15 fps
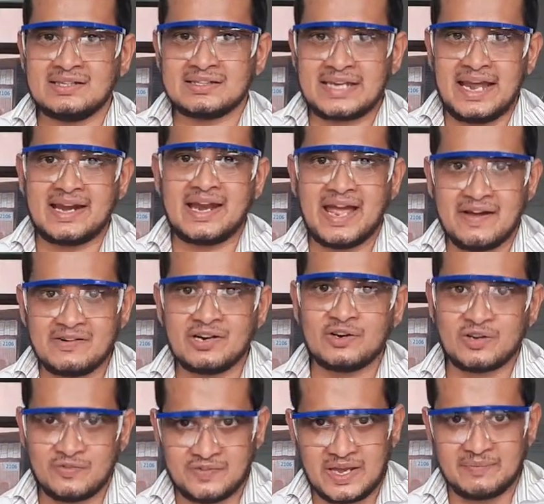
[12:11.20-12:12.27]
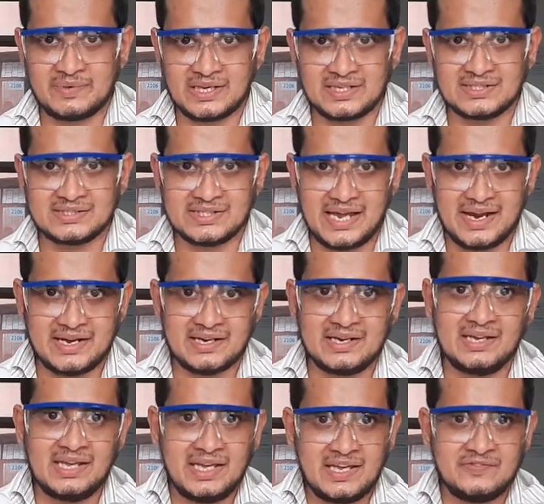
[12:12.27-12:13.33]
can have a lot of chemicals, and
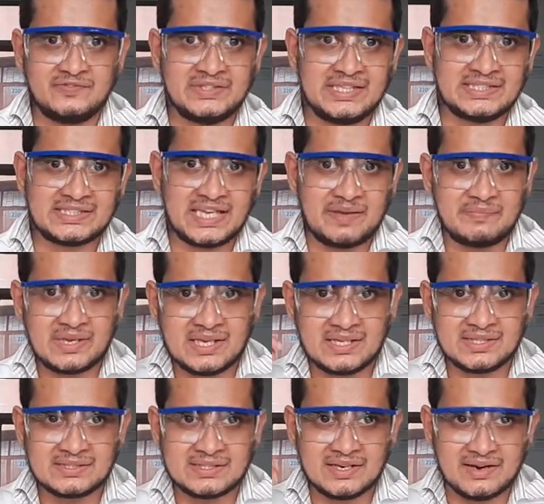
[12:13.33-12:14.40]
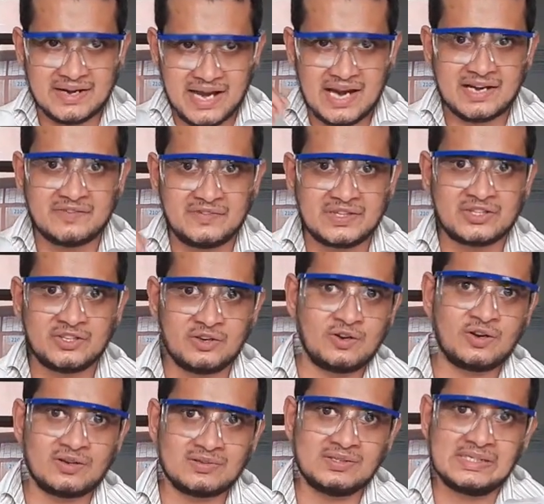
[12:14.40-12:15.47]
if these chemicals react with
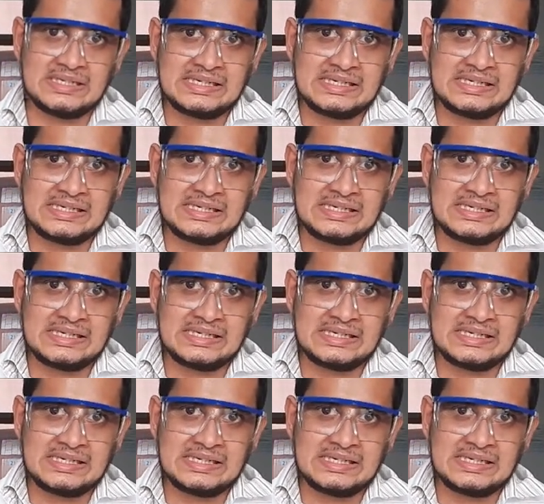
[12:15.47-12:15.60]
your